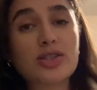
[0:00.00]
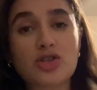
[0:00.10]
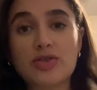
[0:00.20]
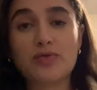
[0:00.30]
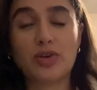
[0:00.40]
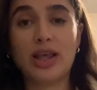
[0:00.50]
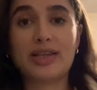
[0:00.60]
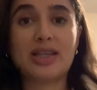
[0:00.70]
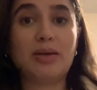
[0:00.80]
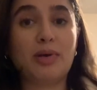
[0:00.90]
just for like
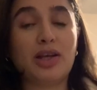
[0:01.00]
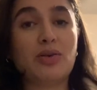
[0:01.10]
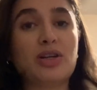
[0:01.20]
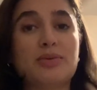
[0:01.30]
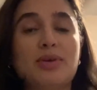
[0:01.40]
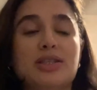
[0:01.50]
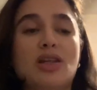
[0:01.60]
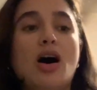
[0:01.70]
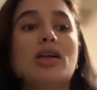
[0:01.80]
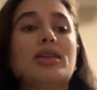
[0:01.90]
celebrating Christmas and the
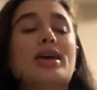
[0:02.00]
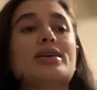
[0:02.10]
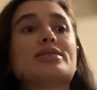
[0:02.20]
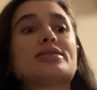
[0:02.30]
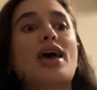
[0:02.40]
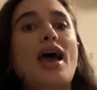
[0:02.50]
holidays.